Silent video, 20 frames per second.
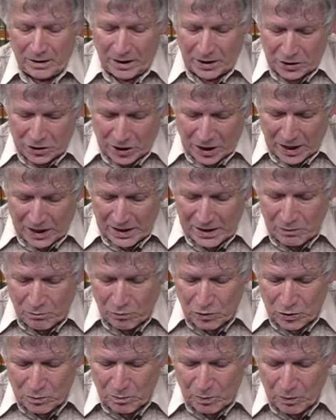A child
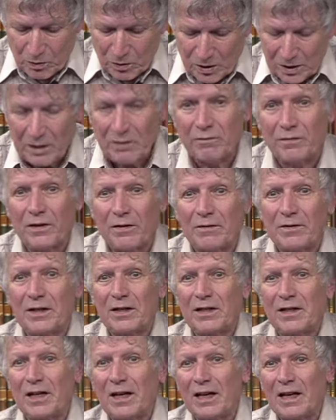was born in
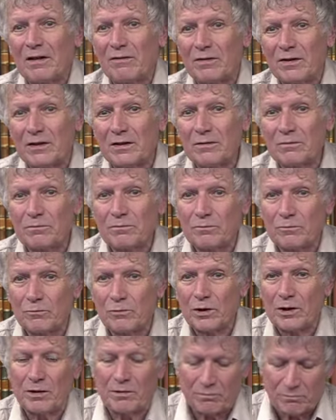1511
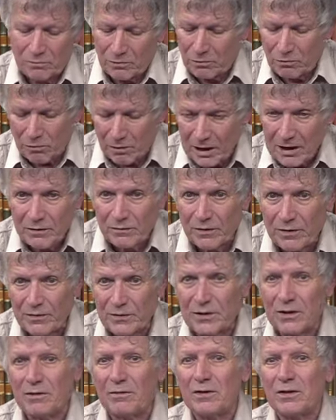with great
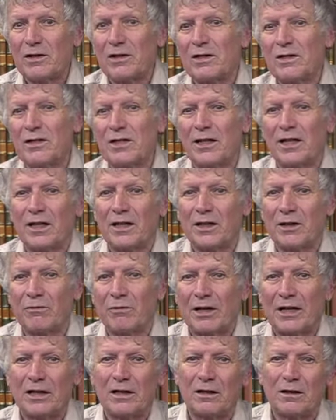festivities in the
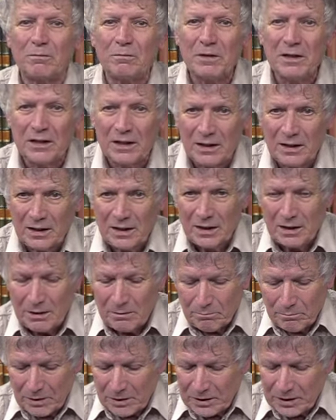realm,
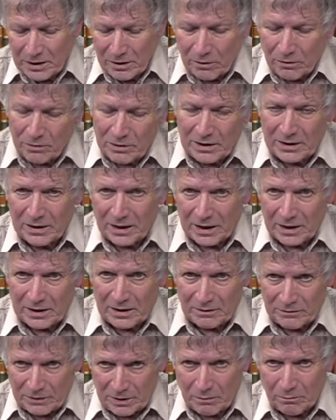but he
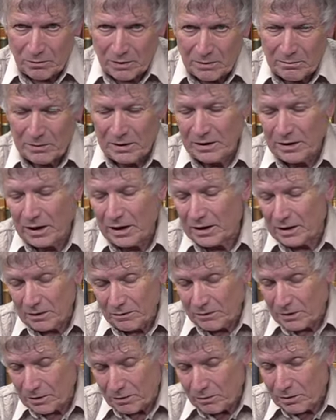died
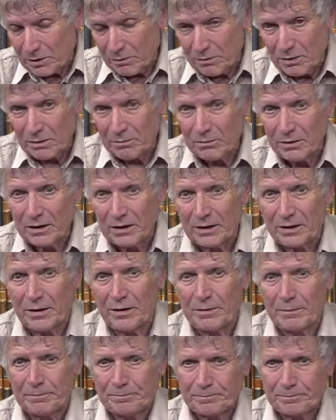after only 1 month.